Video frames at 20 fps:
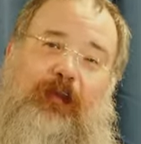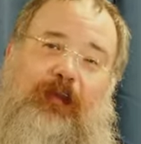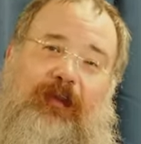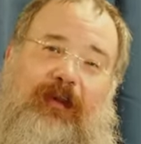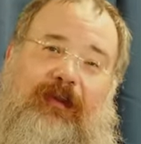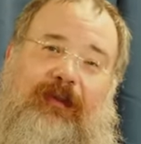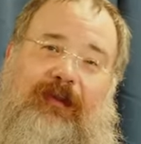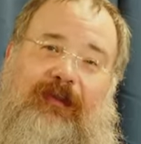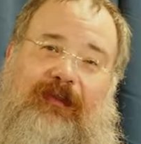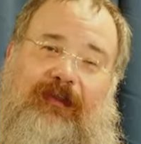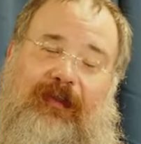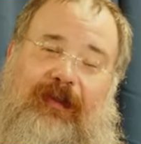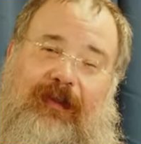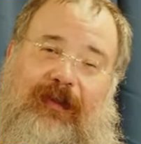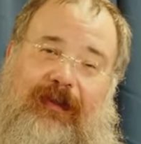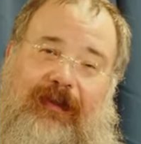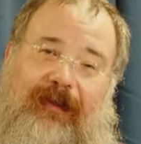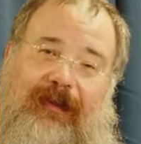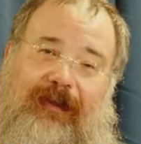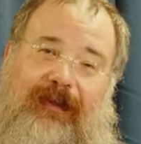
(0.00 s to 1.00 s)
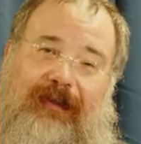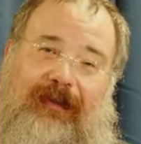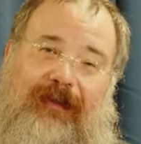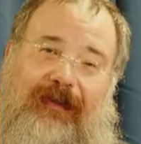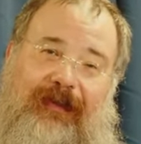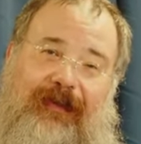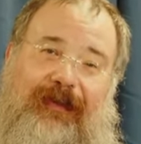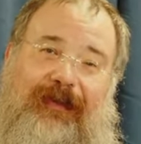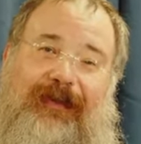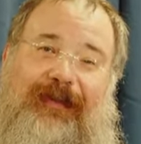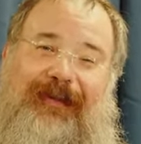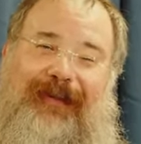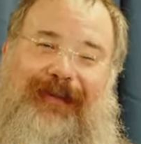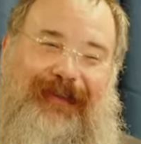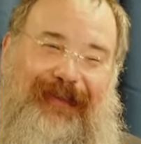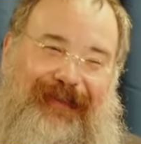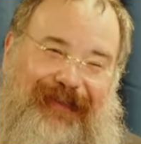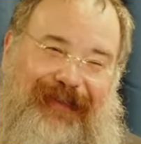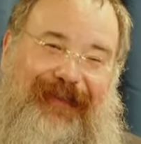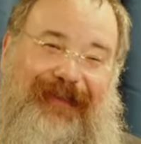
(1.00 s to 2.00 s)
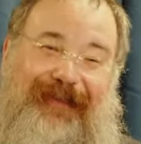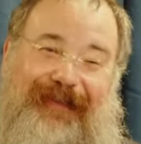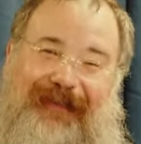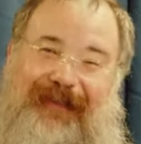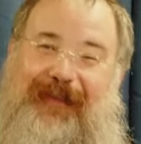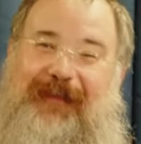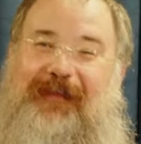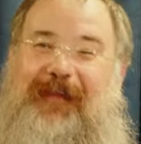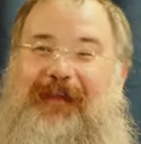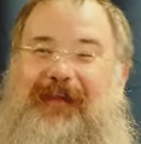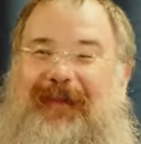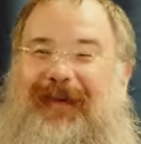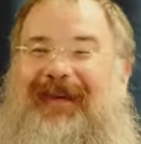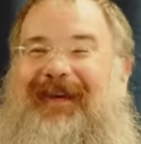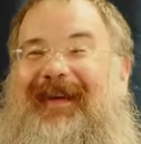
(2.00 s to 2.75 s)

Bowl this year? The year who's in the Super Bowl?